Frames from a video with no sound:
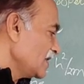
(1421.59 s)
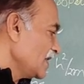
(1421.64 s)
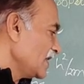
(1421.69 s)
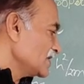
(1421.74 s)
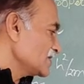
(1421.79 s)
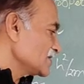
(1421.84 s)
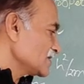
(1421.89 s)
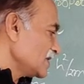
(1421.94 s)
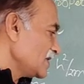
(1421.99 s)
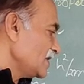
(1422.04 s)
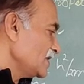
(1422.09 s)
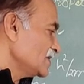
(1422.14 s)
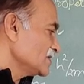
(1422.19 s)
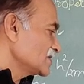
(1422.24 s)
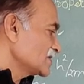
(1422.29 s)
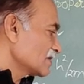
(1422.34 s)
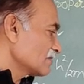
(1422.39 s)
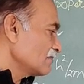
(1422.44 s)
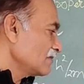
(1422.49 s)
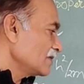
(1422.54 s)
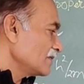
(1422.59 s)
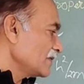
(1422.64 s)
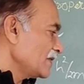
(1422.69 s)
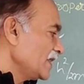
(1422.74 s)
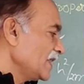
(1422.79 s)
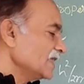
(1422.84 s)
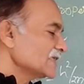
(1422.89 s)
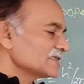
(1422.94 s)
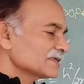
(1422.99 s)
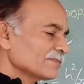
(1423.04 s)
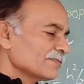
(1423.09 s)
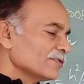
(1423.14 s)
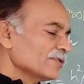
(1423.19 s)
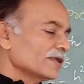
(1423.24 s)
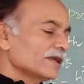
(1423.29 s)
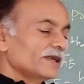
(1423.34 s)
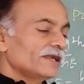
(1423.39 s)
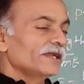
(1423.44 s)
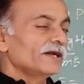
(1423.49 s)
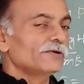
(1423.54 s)
is He is equal to h
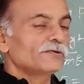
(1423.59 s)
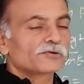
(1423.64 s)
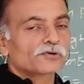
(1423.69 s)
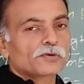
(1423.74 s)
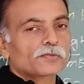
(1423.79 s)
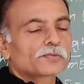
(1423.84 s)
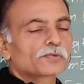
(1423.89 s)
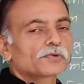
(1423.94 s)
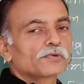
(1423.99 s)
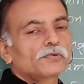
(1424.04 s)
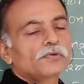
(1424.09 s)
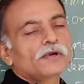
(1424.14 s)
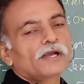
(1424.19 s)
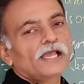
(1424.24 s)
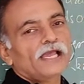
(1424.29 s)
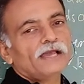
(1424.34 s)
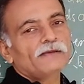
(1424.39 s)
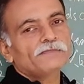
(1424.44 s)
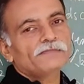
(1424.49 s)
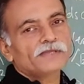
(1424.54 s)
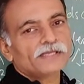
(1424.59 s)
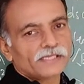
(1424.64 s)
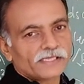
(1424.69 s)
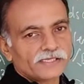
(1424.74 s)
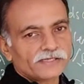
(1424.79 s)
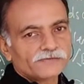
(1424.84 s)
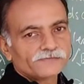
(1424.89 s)
upon under root of 2me.